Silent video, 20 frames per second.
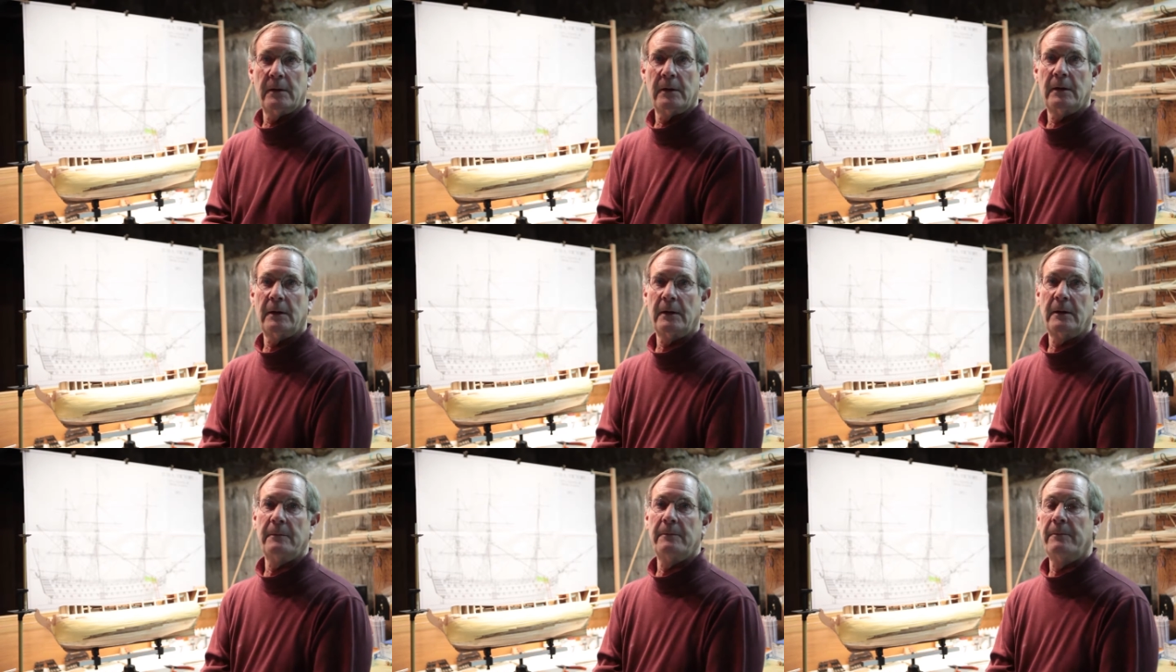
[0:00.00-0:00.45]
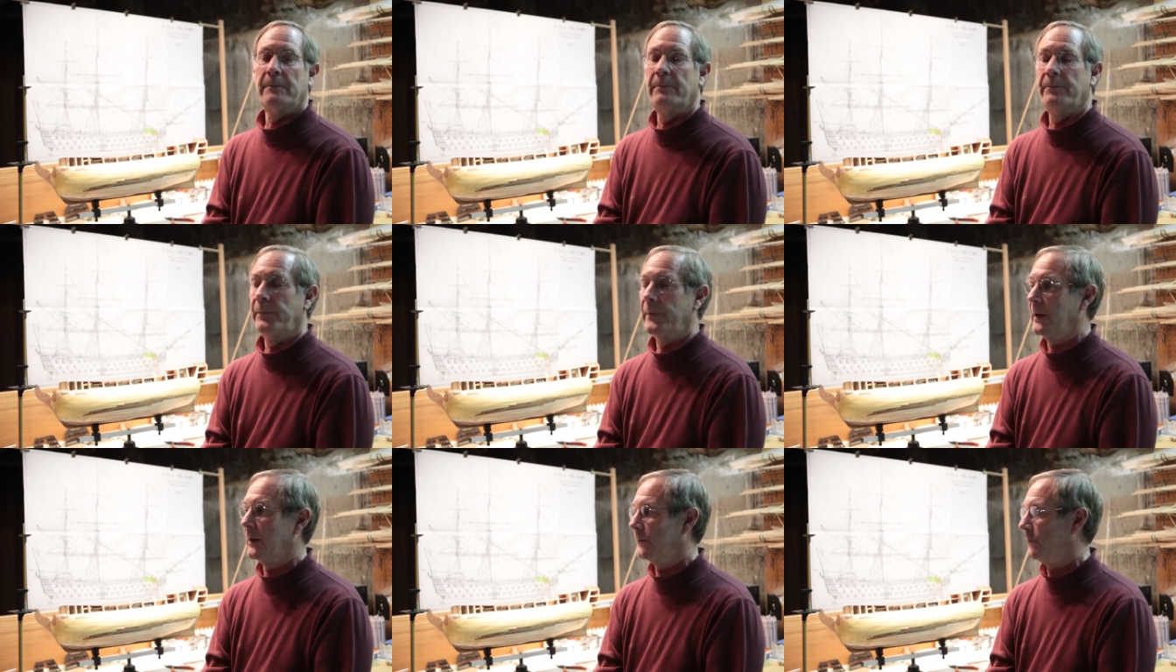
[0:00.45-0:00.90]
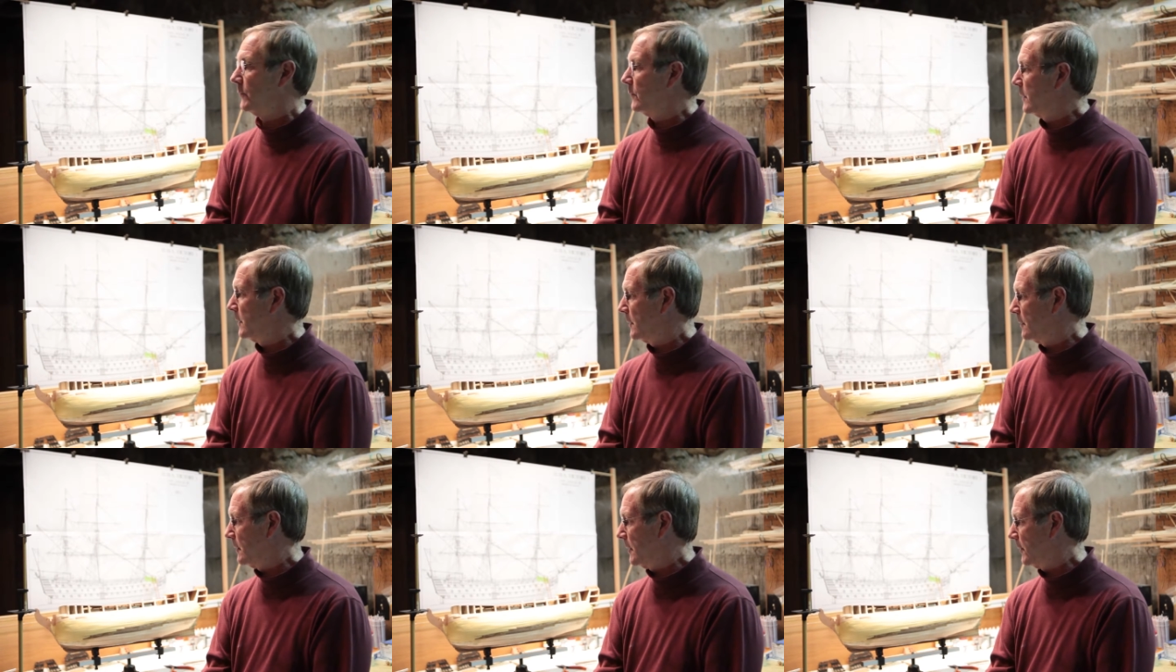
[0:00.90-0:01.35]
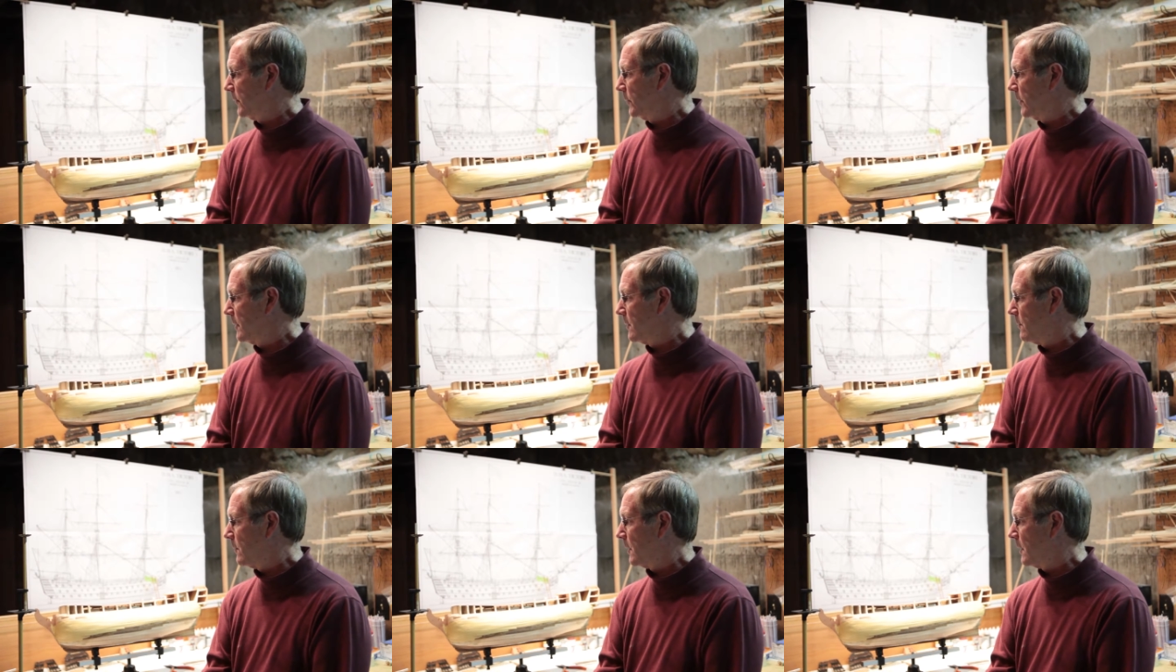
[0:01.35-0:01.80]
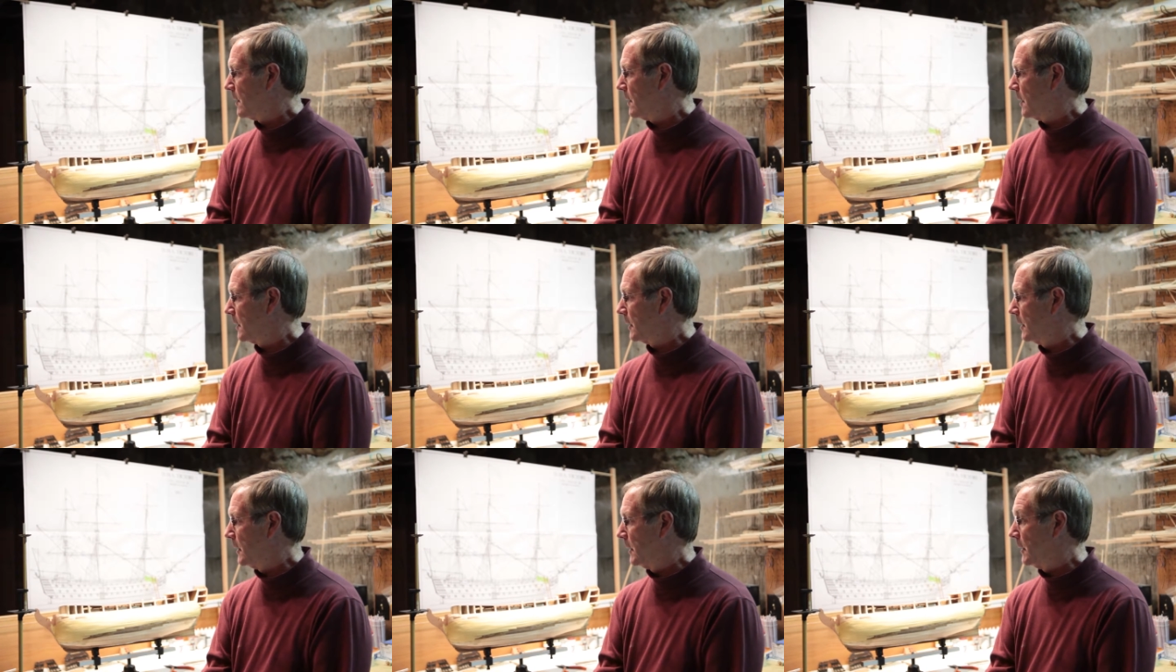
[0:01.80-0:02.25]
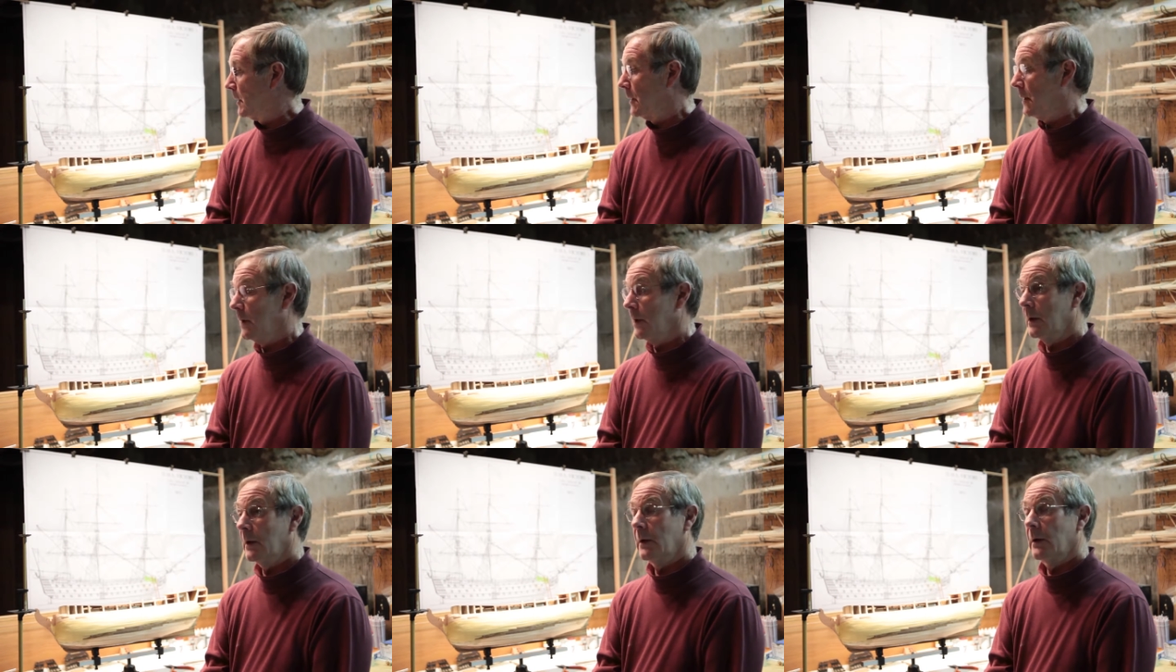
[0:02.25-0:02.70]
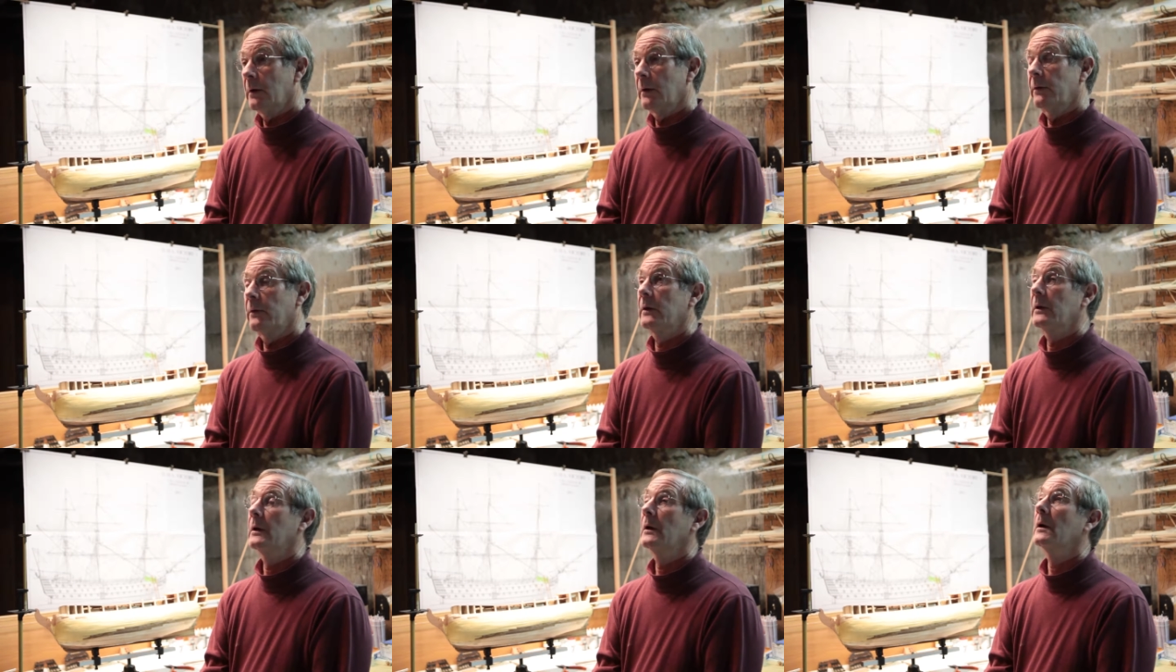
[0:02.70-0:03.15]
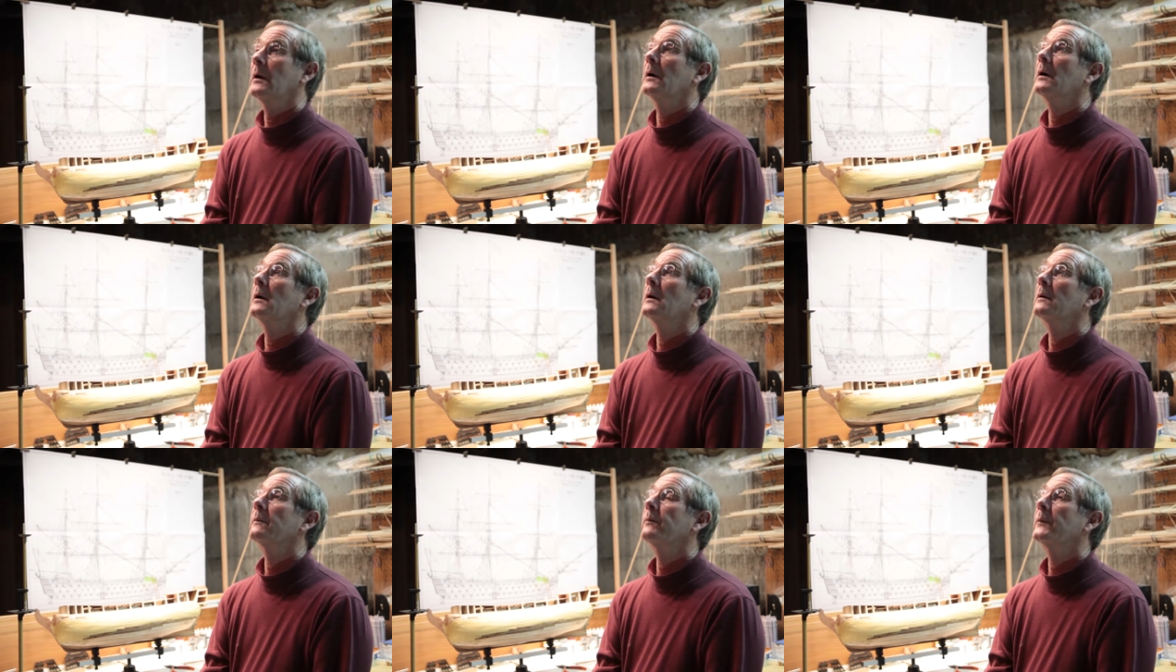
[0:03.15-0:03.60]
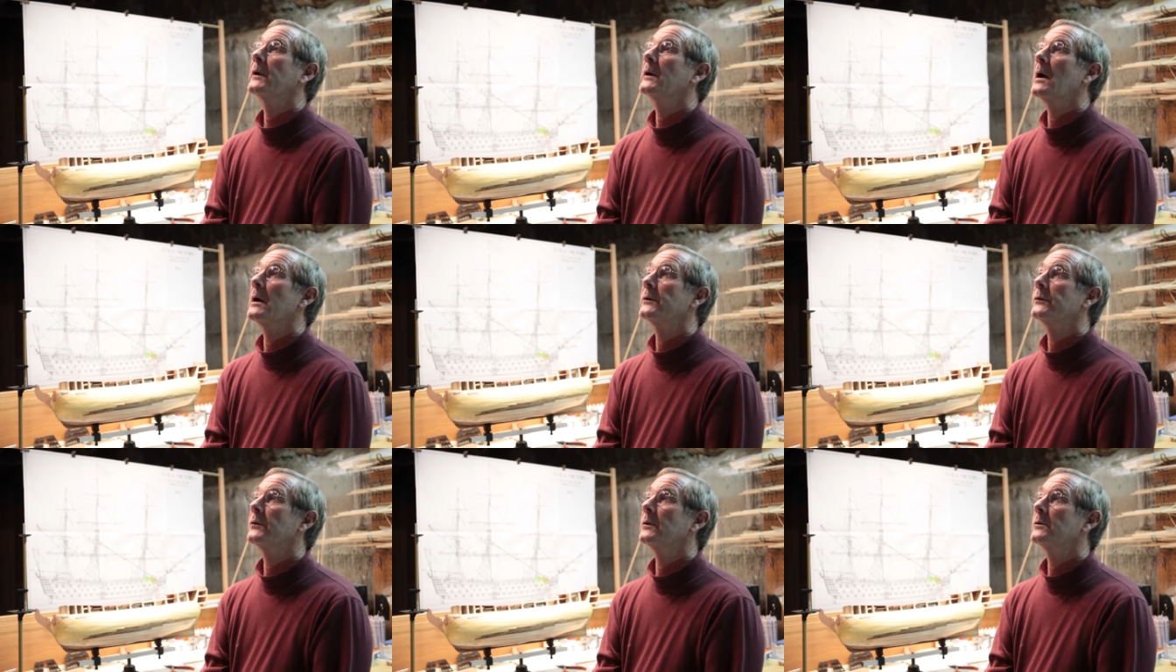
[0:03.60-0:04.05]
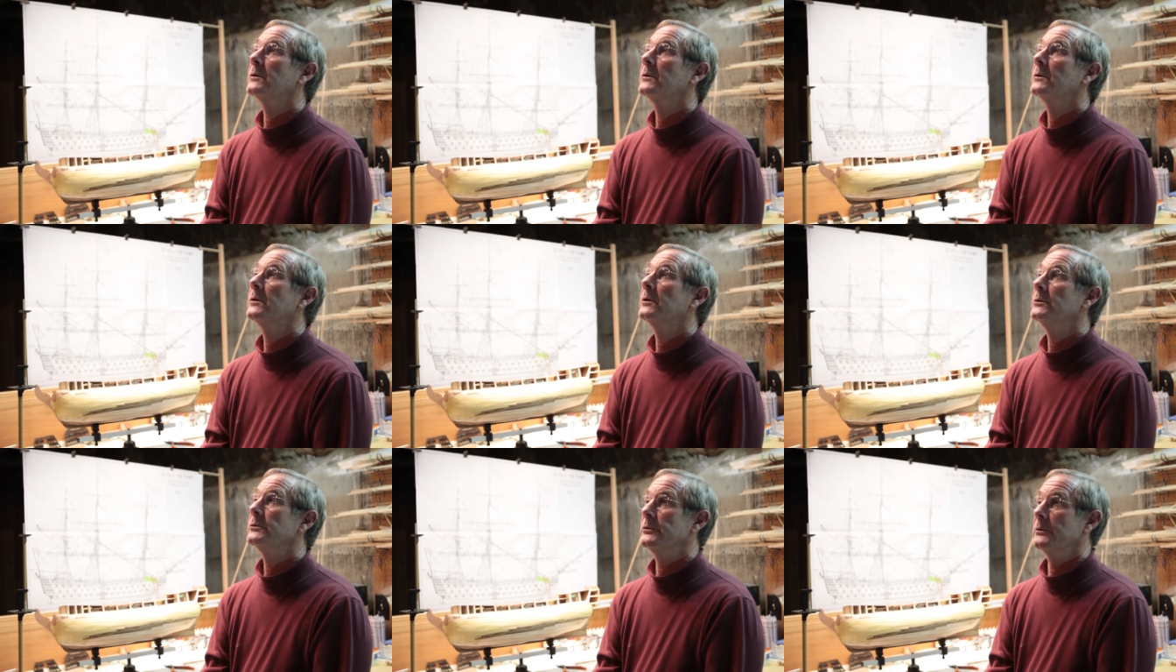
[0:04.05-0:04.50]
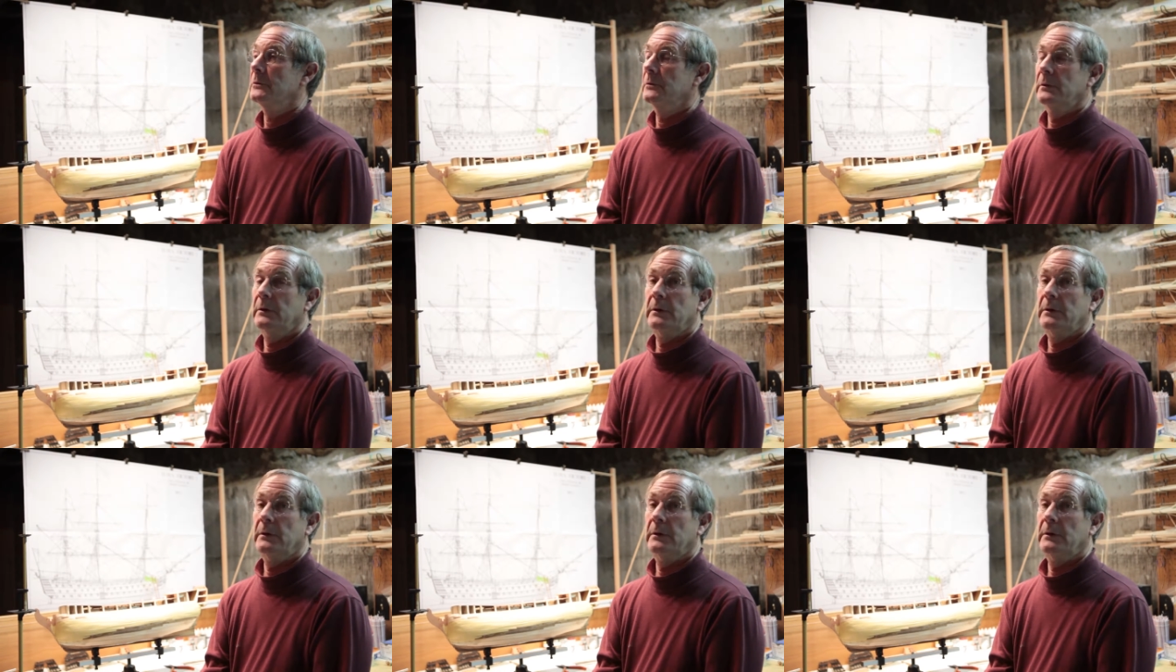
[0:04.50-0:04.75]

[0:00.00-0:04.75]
-hmm. um, as we as we go along. The uh, Constitution